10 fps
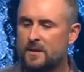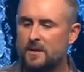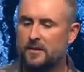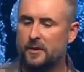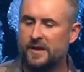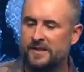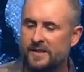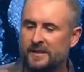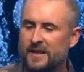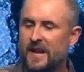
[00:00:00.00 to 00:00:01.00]
there
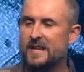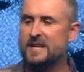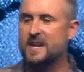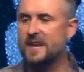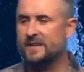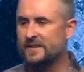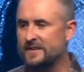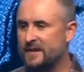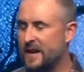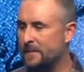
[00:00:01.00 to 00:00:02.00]
isn't a next
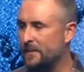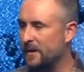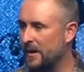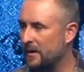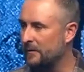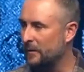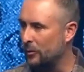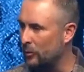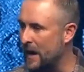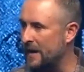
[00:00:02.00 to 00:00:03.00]
step of
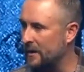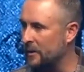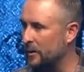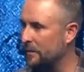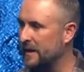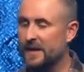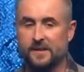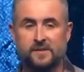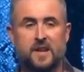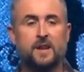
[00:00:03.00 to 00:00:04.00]
radical
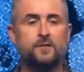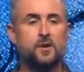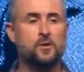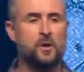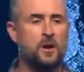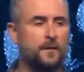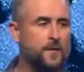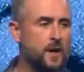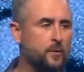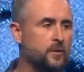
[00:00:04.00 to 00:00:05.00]
obedience. If you are a
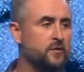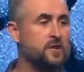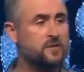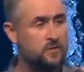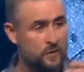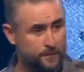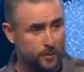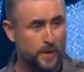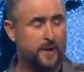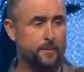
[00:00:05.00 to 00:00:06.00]
follower of Jesus, you've
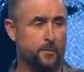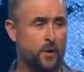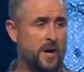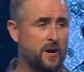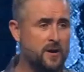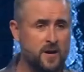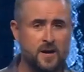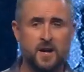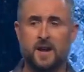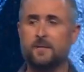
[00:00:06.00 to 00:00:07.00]
prayed a prayer
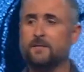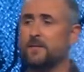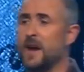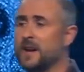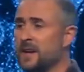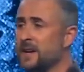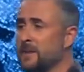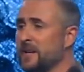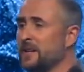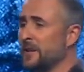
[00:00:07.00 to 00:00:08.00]
and invited him
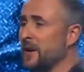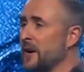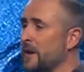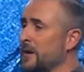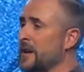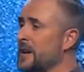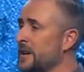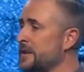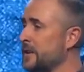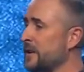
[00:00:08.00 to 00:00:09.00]
into your heart and
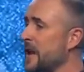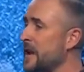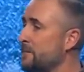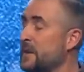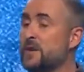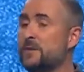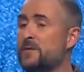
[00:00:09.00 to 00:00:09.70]
into your life, but you've